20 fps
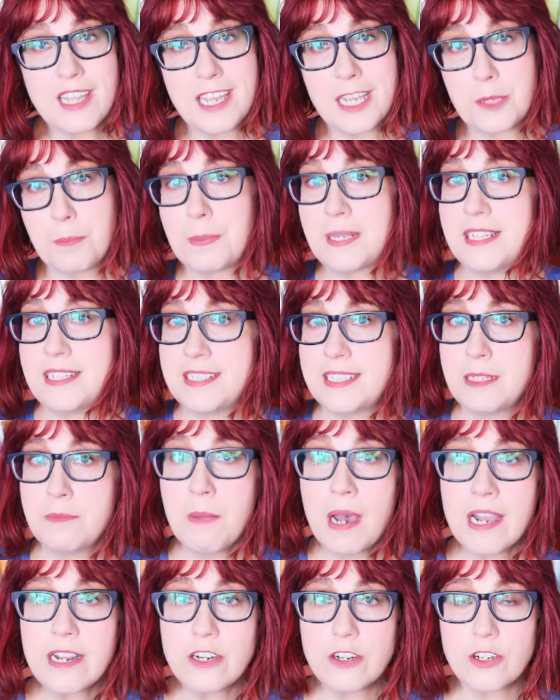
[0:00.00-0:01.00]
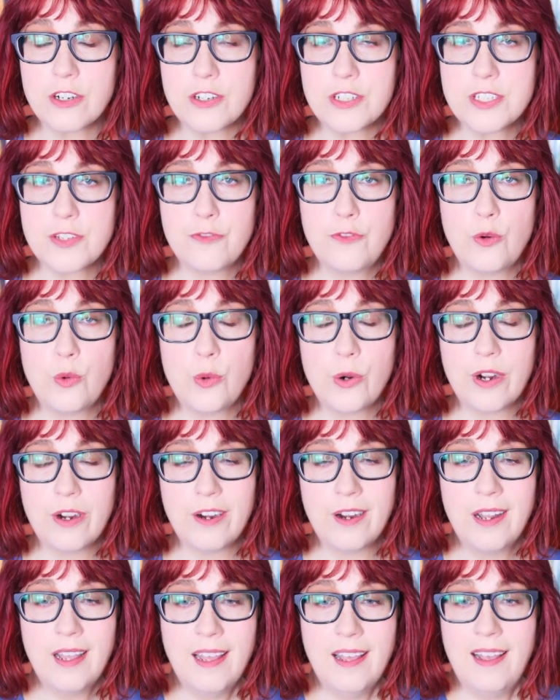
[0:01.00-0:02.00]
like PZ Myers
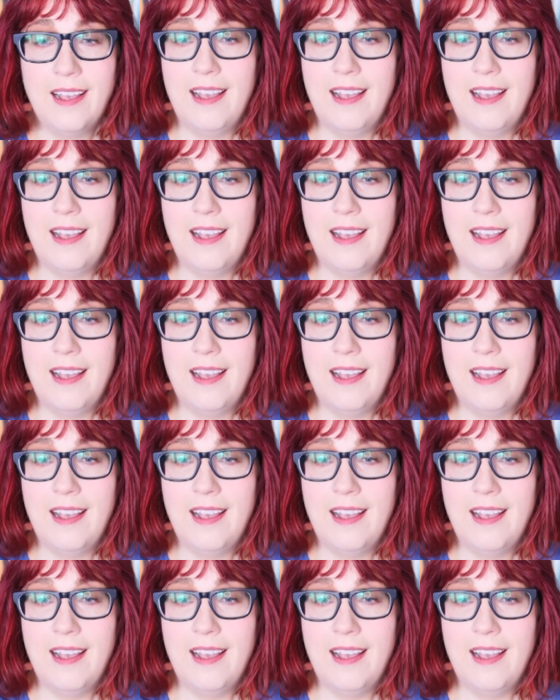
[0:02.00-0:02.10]
for,